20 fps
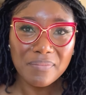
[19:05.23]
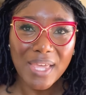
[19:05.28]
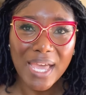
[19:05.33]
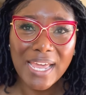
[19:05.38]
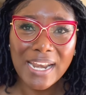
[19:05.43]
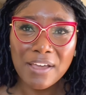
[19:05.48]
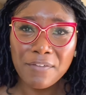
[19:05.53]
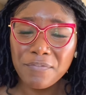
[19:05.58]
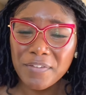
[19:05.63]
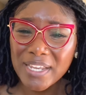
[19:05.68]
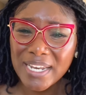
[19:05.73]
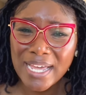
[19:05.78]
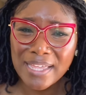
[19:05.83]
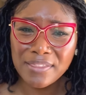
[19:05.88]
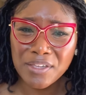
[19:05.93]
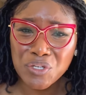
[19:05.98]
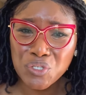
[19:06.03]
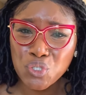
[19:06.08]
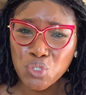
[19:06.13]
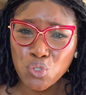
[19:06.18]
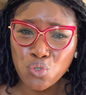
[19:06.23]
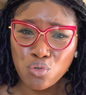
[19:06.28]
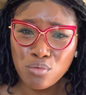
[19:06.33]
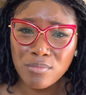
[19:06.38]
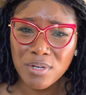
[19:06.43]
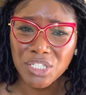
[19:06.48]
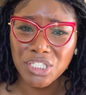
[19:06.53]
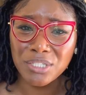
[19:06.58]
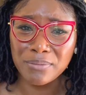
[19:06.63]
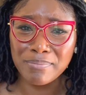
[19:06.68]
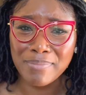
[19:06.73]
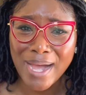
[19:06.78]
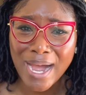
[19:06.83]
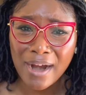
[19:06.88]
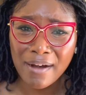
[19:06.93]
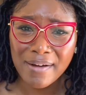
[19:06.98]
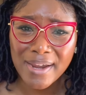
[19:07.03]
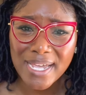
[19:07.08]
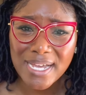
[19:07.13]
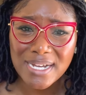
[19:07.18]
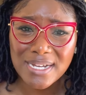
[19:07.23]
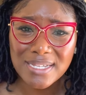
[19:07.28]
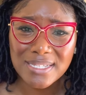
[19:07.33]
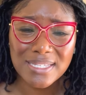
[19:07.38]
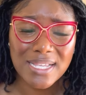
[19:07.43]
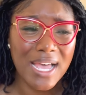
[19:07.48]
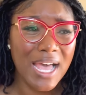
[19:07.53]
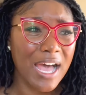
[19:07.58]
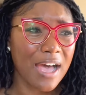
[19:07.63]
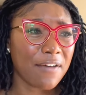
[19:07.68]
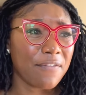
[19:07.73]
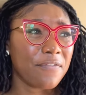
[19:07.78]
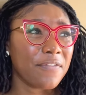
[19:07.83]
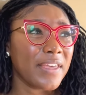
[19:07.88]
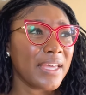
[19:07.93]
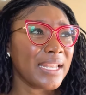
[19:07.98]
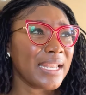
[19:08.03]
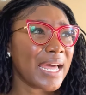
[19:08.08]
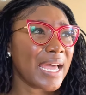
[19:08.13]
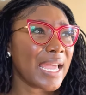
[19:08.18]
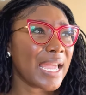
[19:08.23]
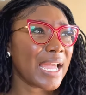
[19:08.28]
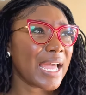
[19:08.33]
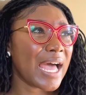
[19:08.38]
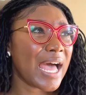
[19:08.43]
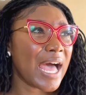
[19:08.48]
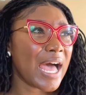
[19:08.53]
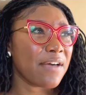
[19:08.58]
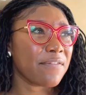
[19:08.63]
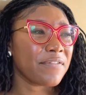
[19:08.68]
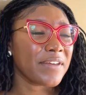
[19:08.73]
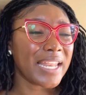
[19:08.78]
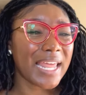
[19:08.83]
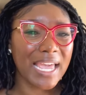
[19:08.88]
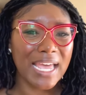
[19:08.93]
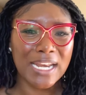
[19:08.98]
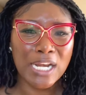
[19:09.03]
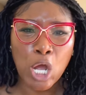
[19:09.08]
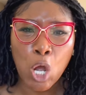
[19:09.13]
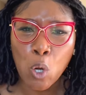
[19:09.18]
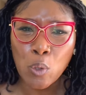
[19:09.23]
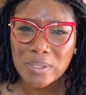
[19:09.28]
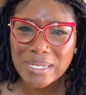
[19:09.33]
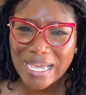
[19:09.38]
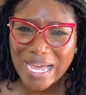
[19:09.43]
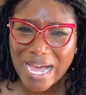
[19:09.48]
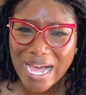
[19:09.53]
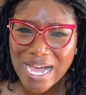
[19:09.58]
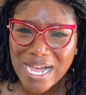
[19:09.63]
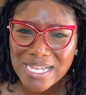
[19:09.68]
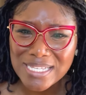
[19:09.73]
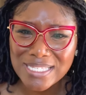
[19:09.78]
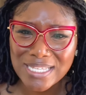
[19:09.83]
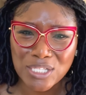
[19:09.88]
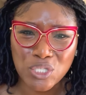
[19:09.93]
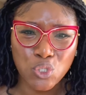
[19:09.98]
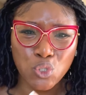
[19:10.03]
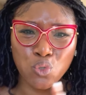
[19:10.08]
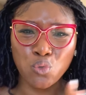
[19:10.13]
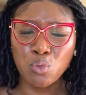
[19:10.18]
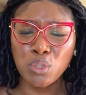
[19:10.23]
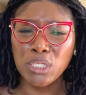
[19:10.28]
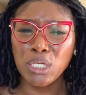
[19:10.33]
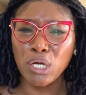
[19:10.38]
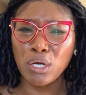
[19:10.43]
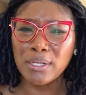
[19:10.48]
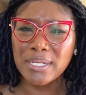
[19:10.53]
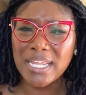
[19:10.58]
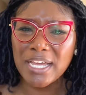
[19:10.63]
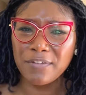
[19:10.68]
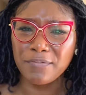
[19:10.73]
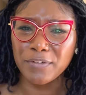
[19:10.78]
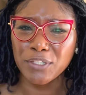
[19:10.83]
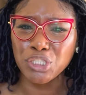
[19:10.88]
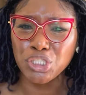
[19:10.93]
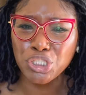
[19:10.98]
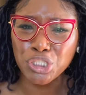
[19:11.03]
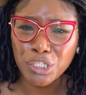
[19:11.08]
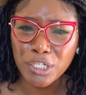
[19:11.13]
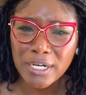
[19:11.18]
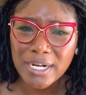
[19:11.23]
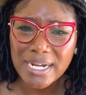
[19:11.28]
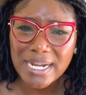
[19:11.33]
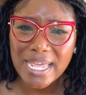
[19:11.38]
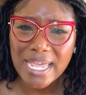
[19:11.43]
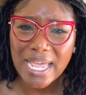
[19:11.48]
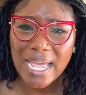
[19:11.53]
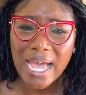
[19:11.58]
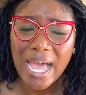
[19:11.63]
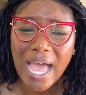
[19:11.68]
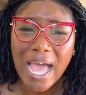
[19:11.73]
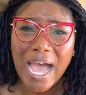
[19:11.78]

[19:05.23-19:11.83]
And I feel like there's too much barriers. I feel like an outcast. It's too lonely of a journey.